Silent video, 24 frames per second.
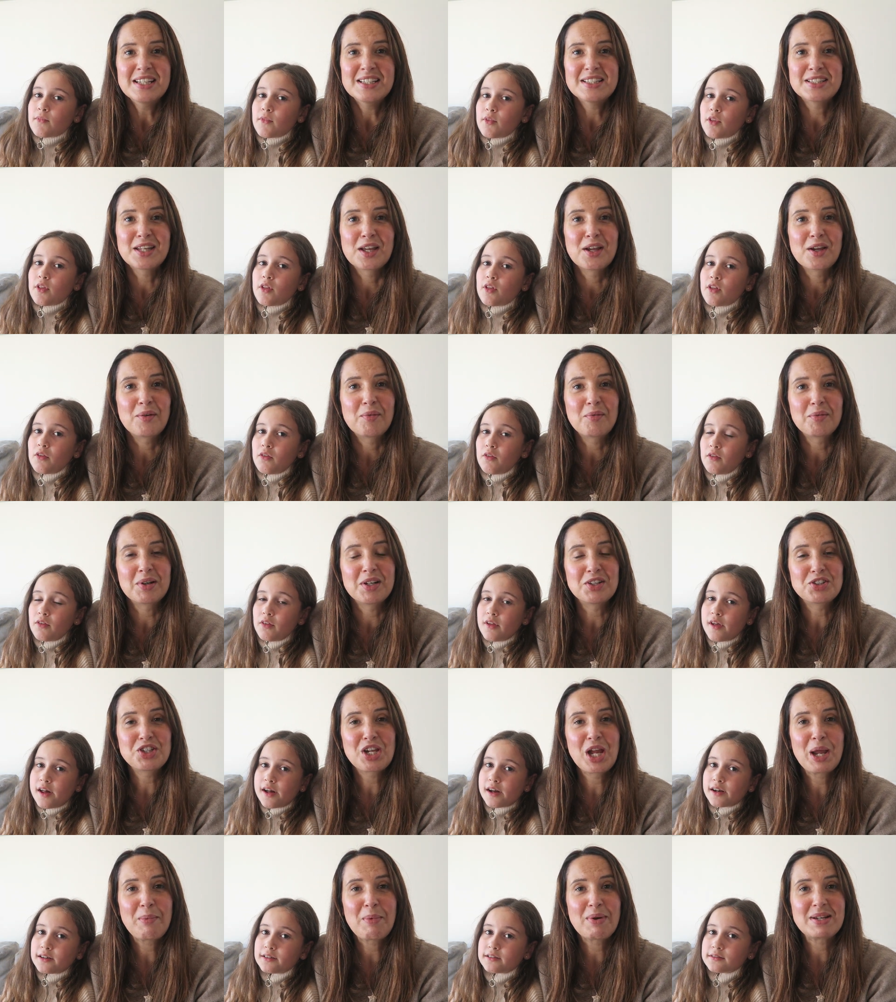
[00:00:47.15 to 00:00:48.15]
Speaker 1: So I'm going to
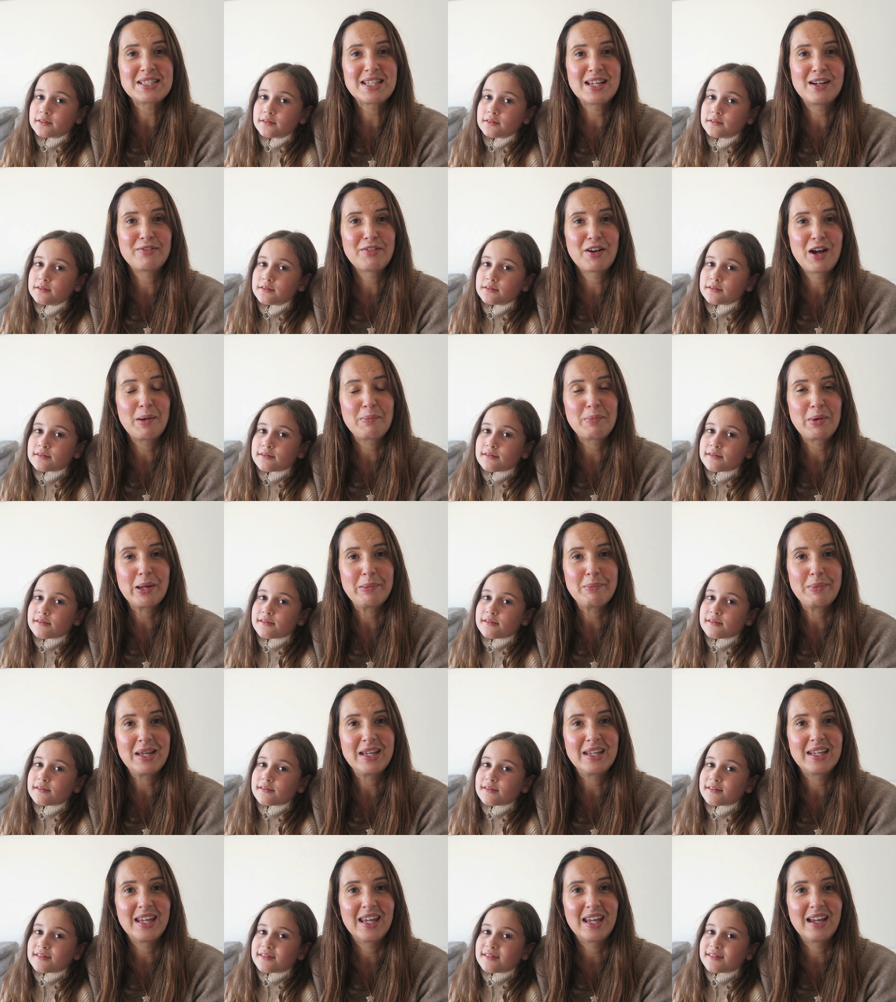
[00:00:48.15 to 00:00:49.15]
cheer myself up by
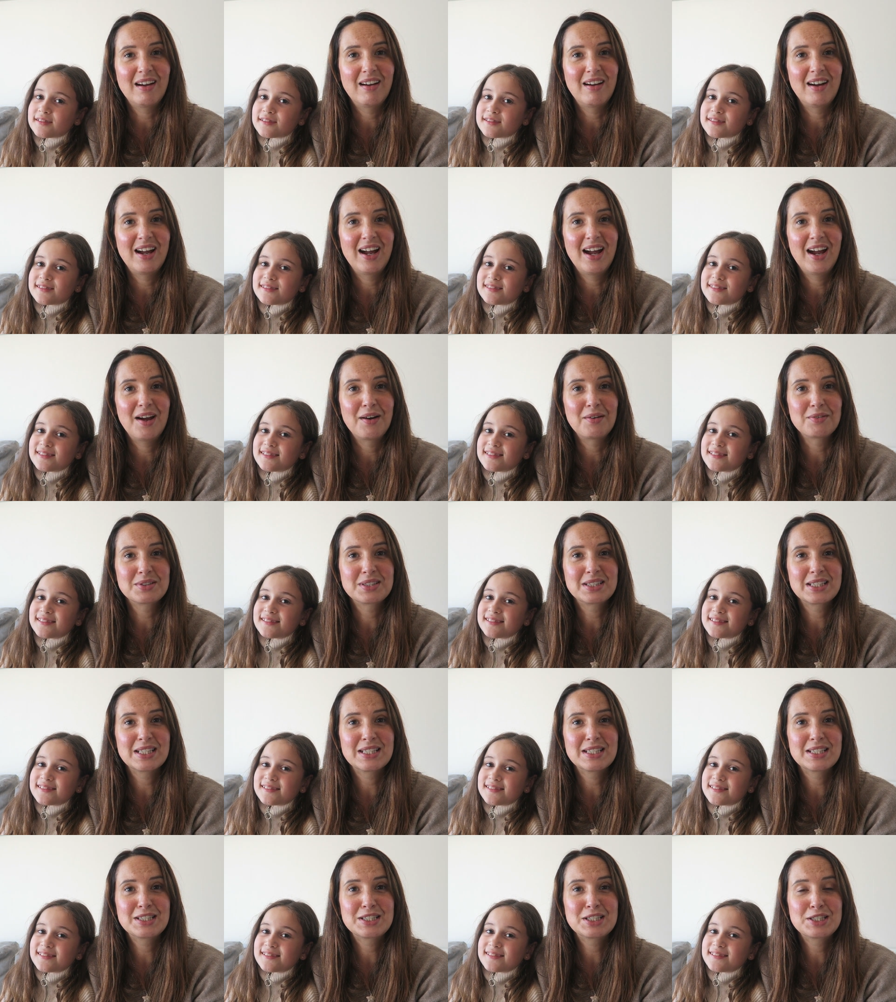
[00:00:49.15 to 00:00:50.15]
making our
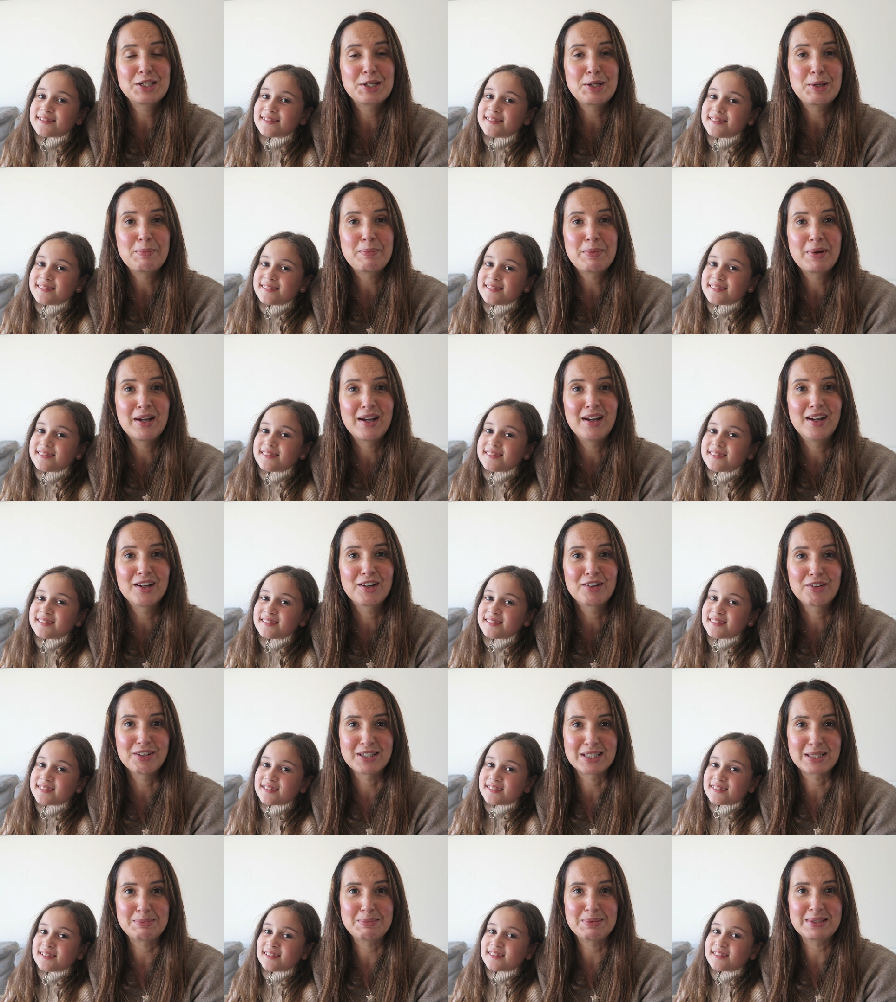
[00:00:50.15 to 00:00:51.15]
house super
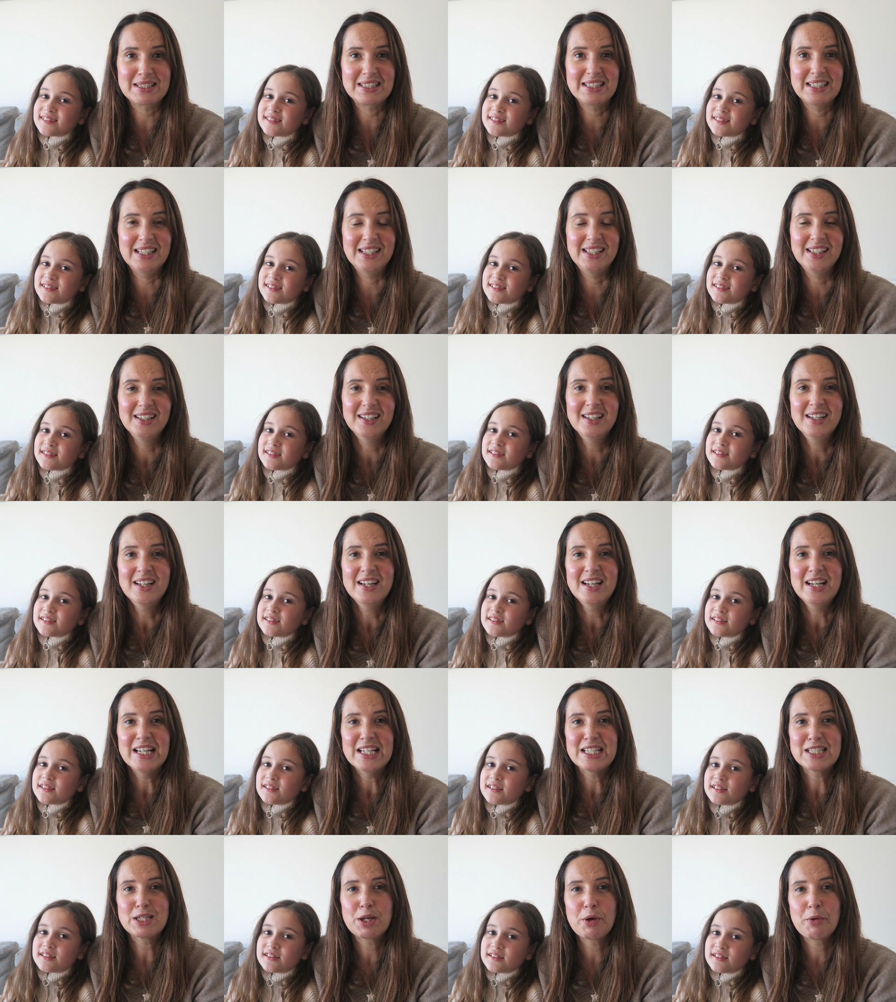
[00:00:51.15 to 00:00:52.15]
Christmassy.
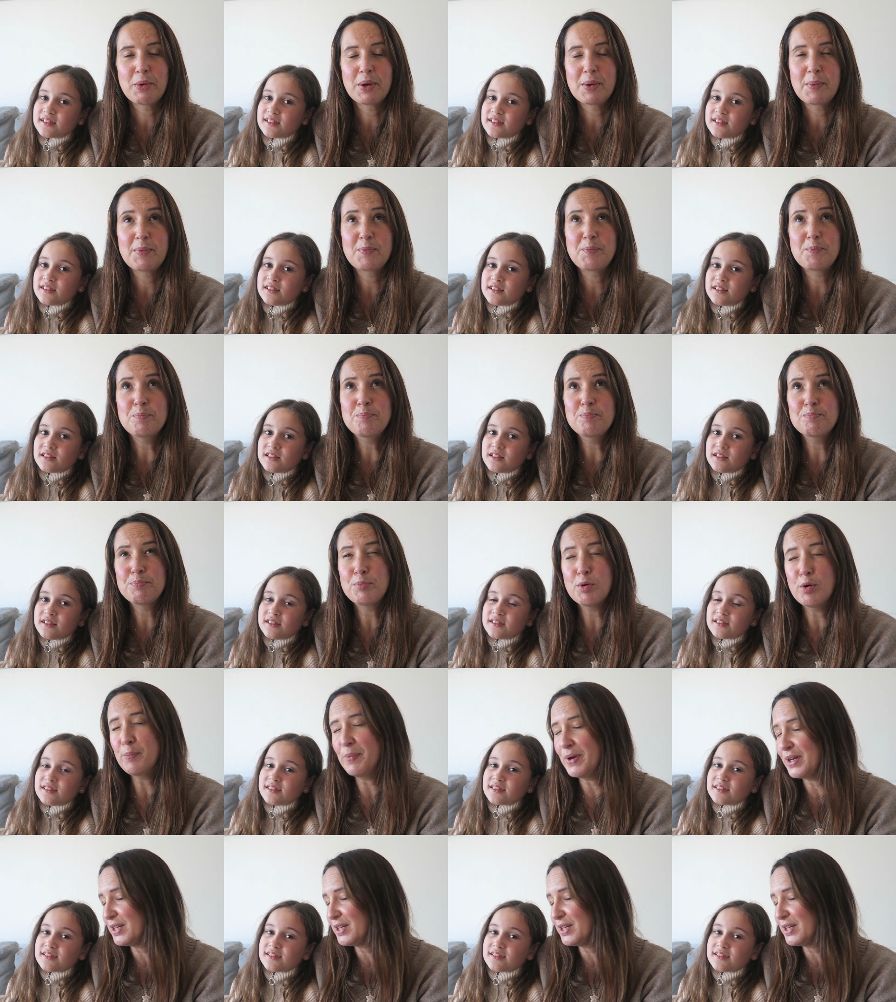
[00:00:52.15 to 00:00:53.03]
So we bought